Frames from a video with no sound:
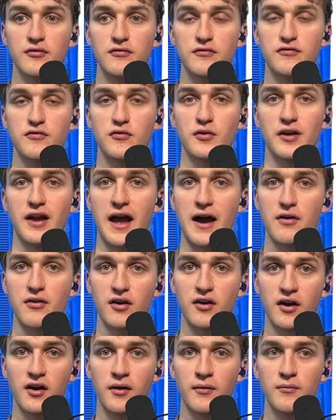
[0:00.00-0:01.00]
for an
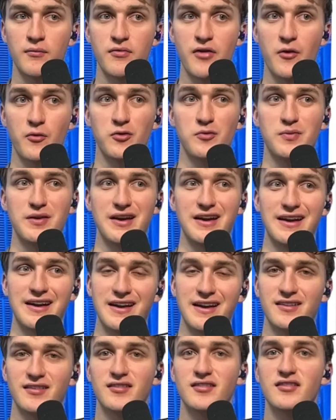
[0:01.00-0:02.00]
outcome that would be
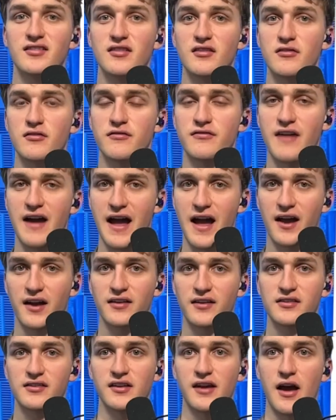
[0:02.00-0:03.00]
against the
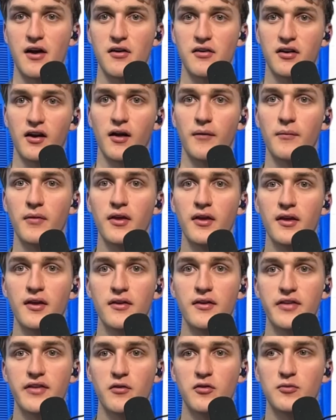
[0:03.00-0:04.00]
facts, an outcome
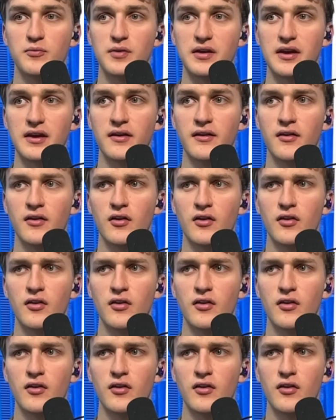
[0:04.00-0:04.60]
that would be